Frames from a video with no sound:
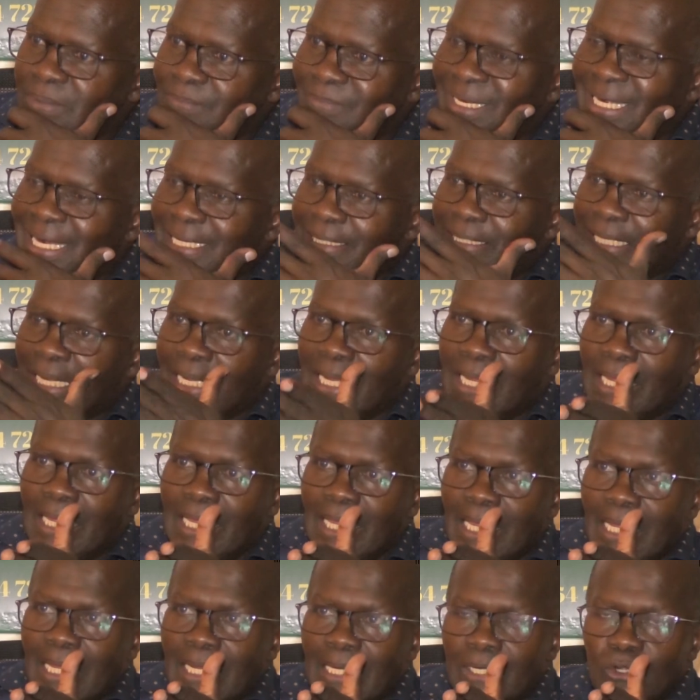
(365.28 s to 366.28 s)

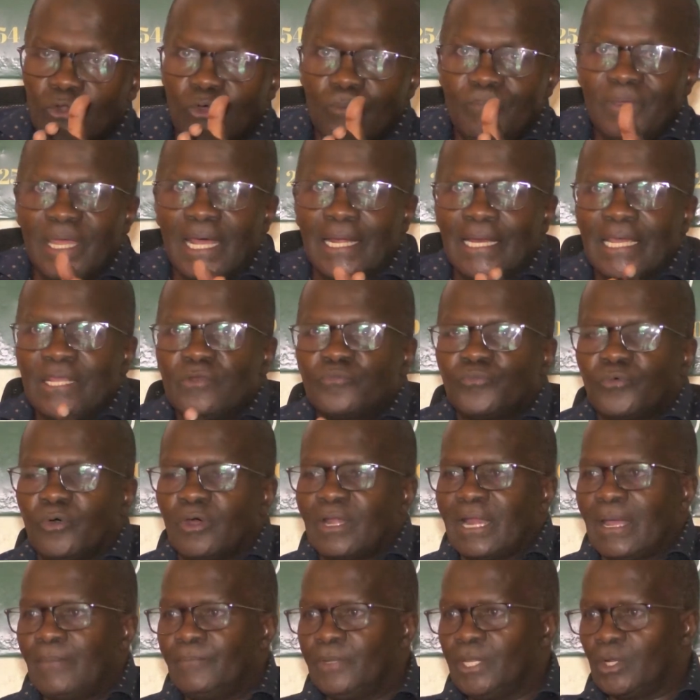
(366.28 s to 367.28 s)
manake Nubia Right
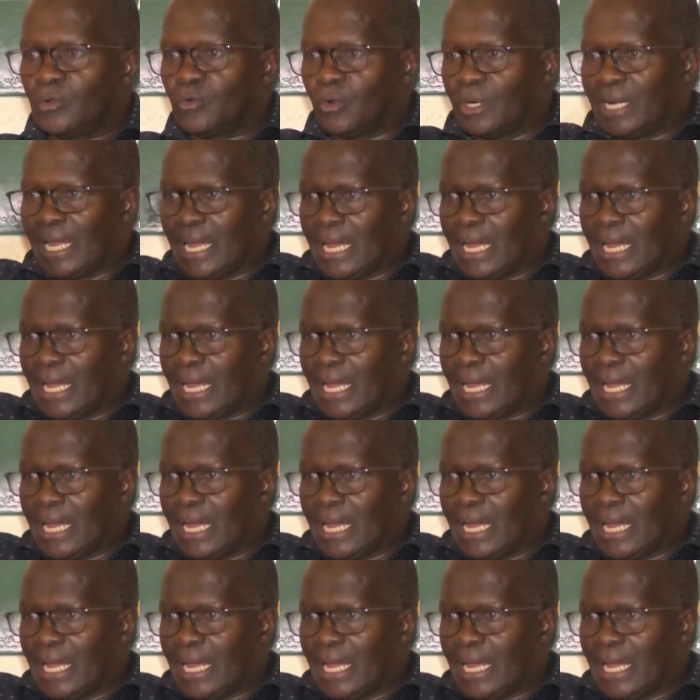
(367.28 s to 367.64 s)
Forum iko